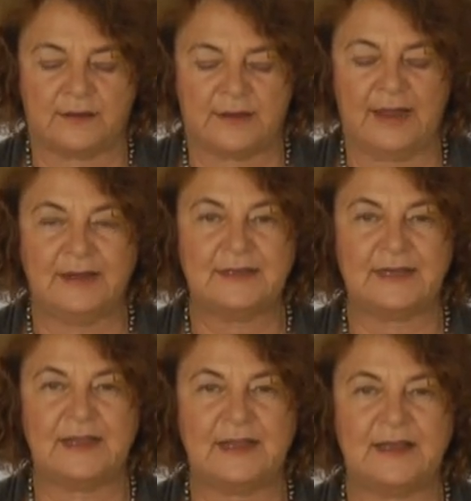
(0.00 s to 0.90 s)

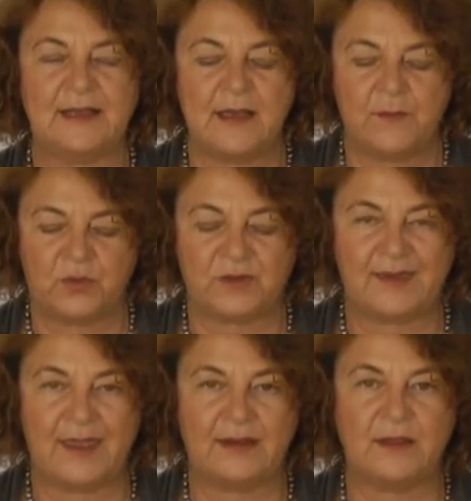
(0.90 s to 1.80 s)
data
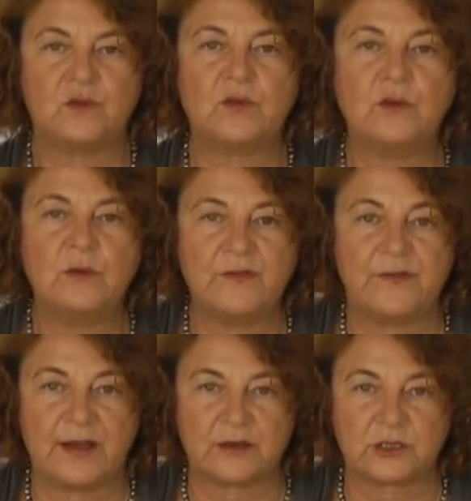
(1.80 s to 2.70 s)
pertaining to your
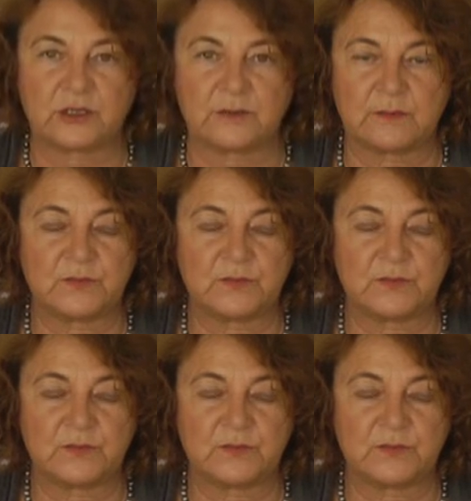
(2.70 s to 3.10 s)
function.